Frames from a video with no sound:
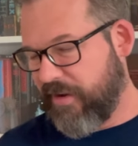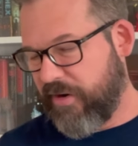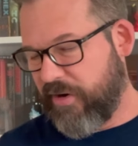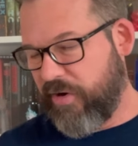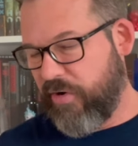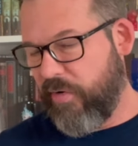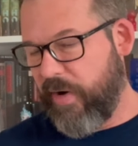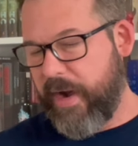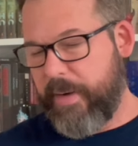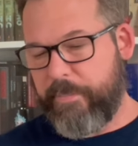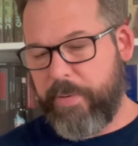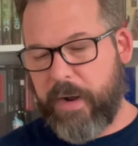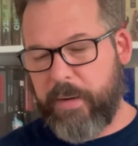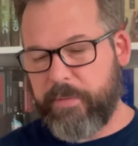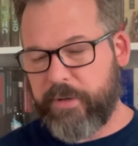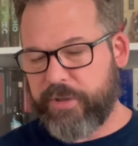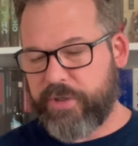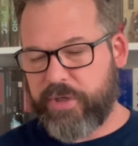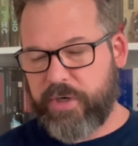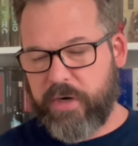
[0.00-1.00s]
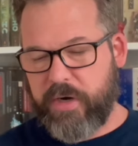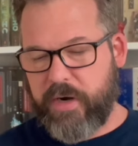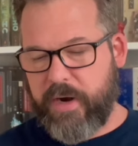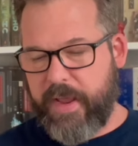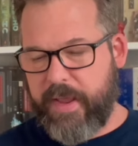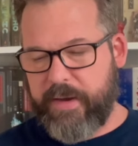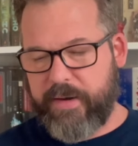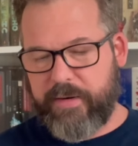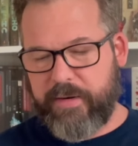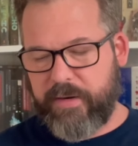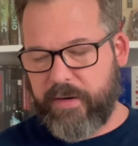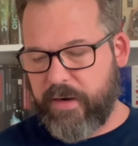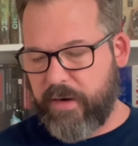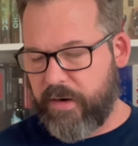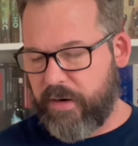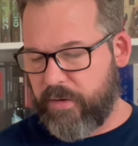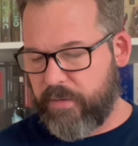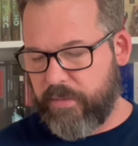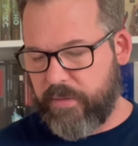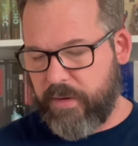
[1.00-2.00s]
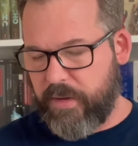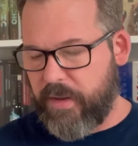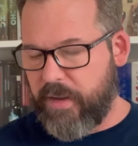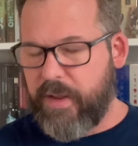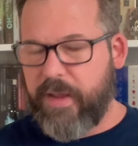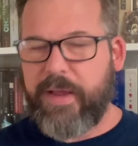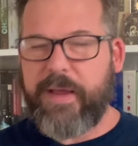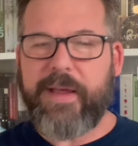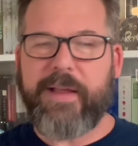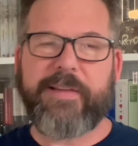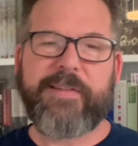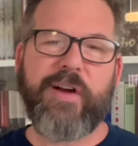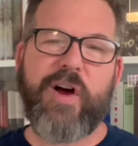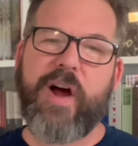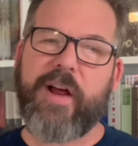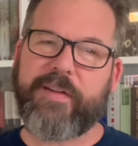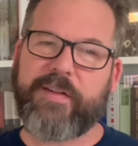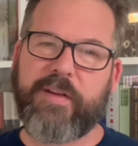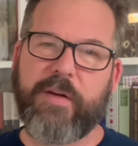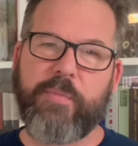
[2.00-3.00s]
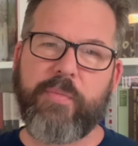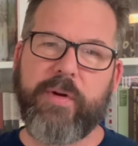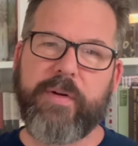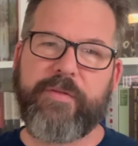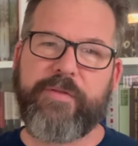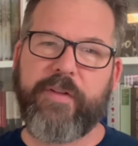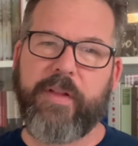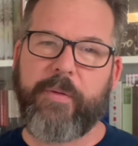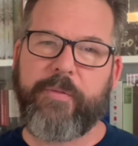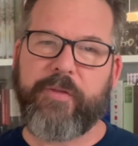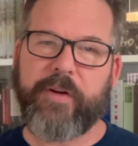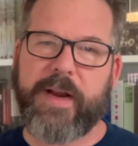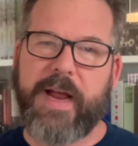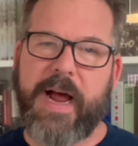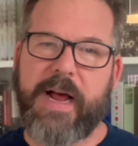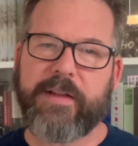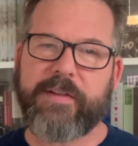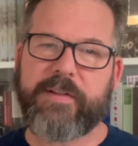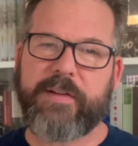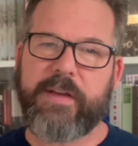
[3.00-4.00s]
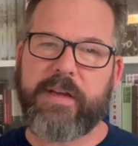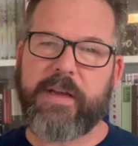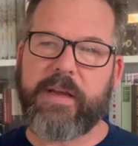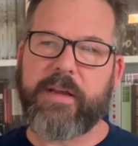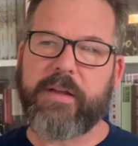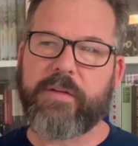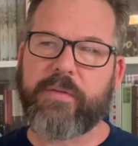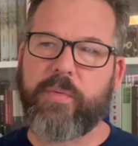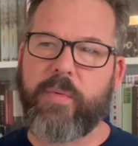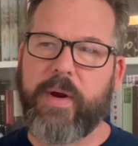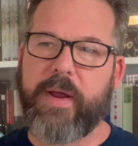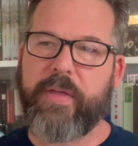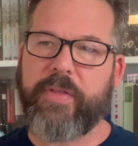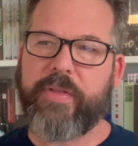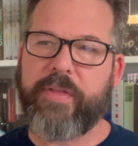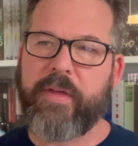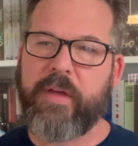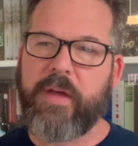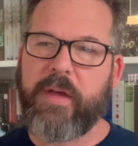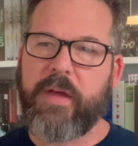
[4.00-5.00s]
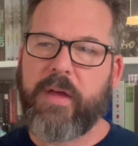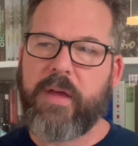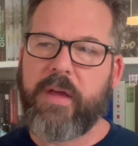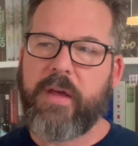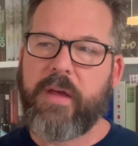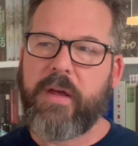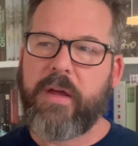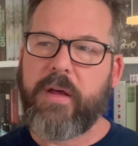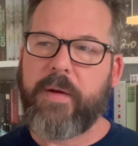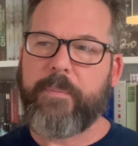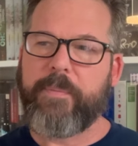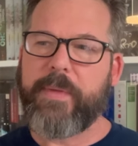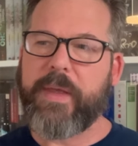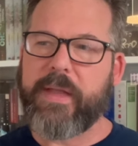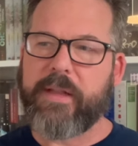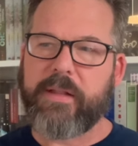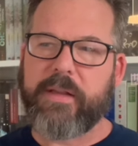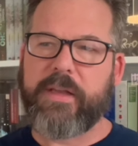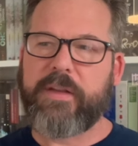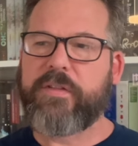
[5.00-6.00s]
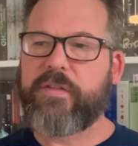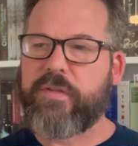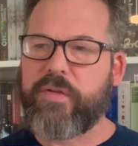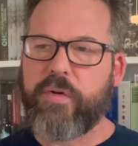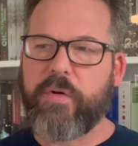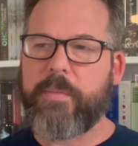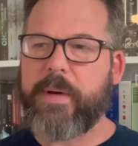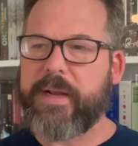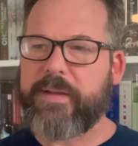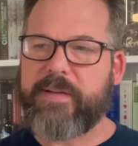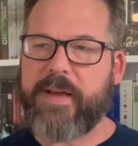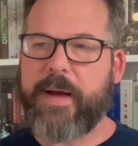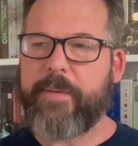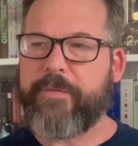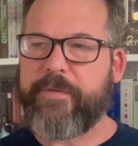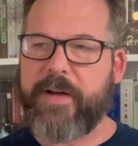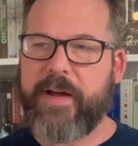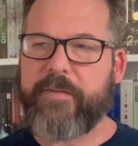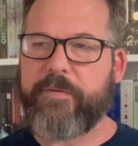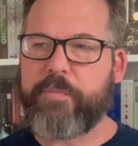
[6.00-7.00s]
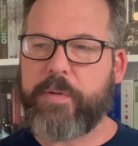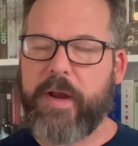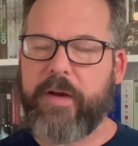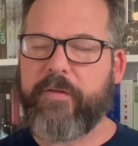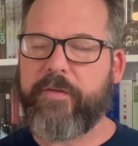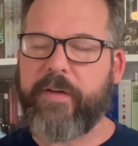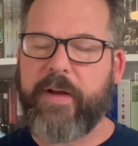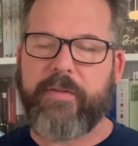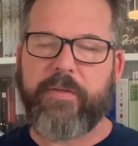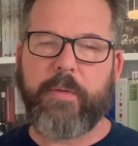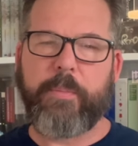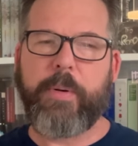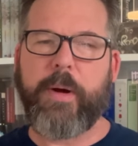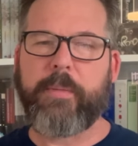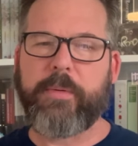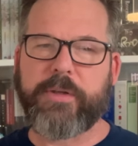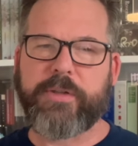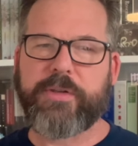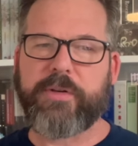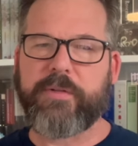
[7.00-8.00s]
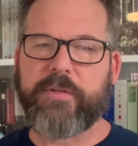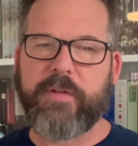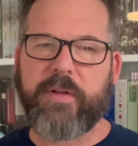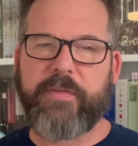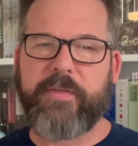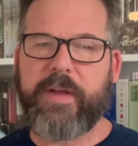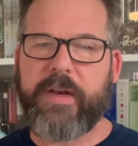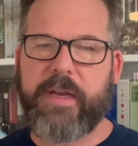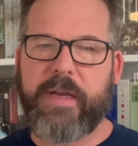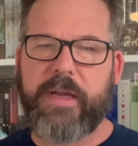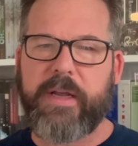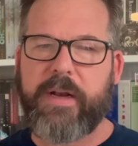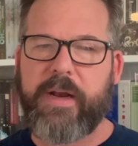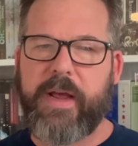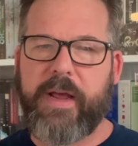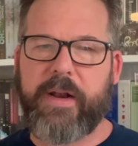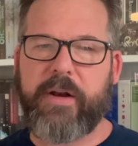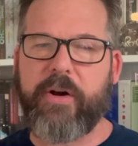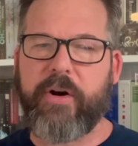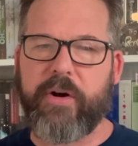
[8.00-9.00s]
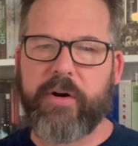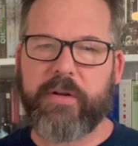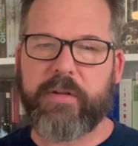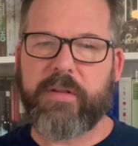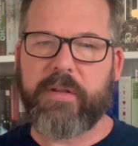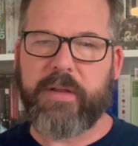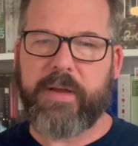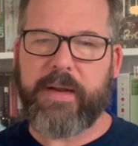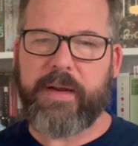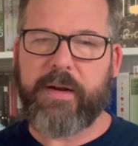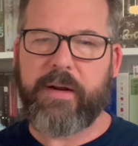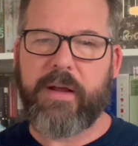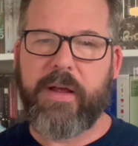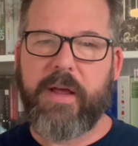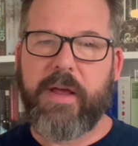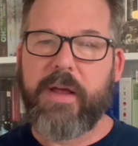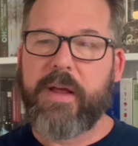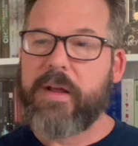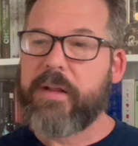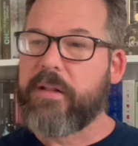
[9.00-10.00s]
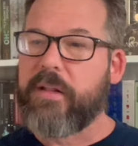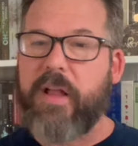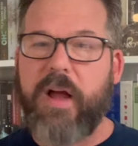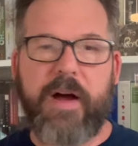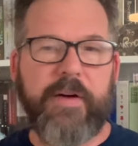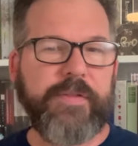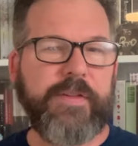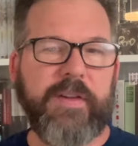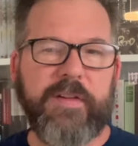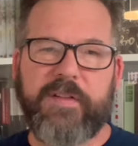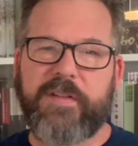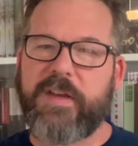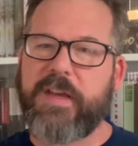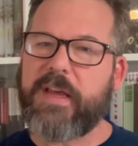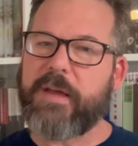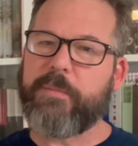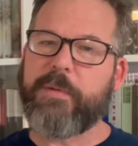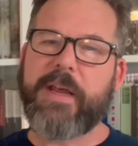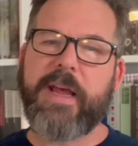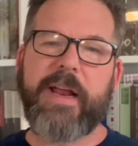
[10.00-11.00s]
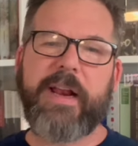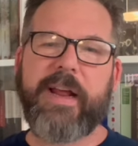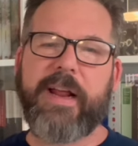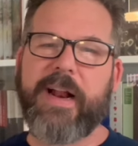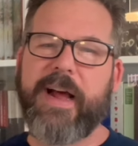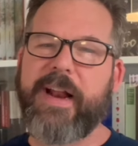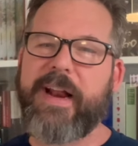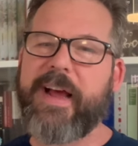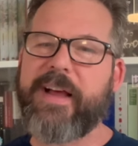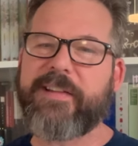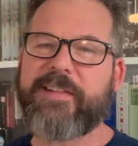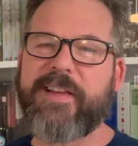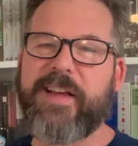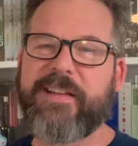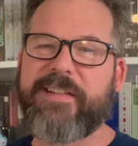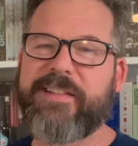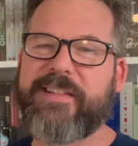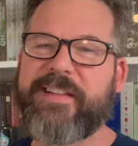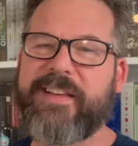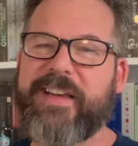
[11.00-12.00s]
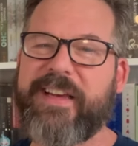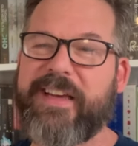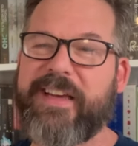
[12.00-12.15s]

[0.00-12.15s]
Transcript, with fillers: great publisher. And, you know, it's awesome when Philip Fracassi is with at least two of my top five favorite publishers, Lividian and Earthling. Love to see him get in on SST.